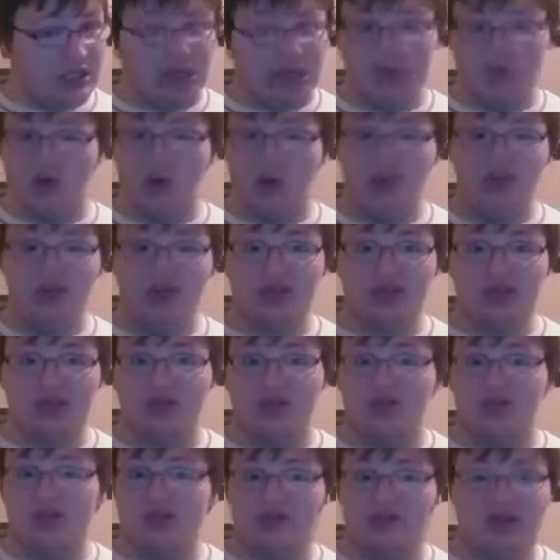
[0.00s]
told
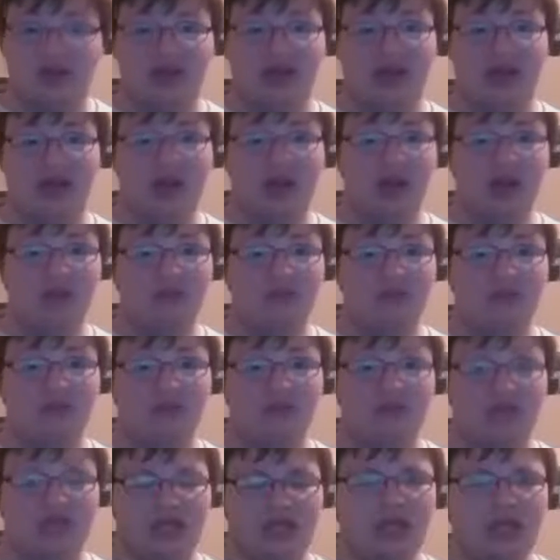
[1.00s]
you to pick it up.
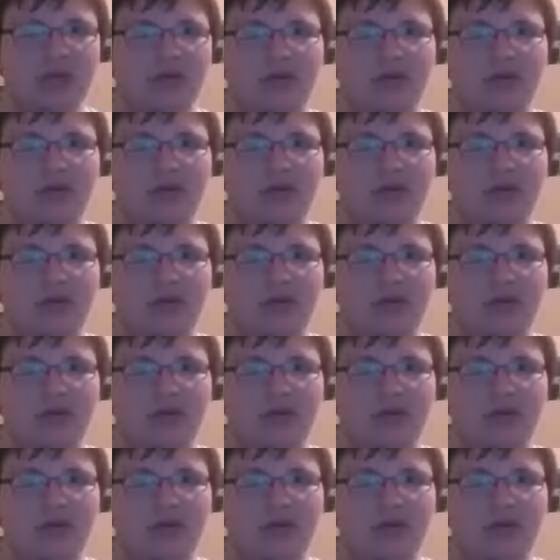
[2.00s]
He